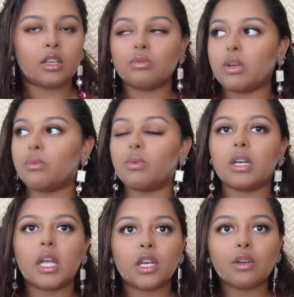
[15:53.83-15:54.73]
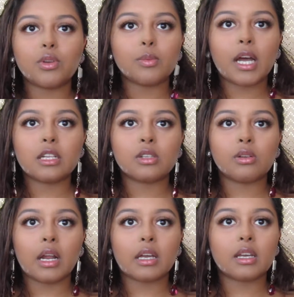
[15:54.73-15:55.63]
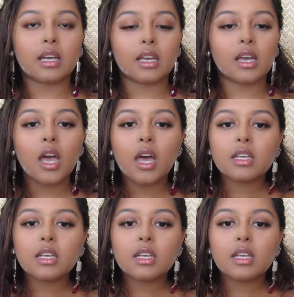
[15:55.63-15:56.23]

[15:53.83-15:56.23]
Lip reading: You don't want any of your brides to look like a cake,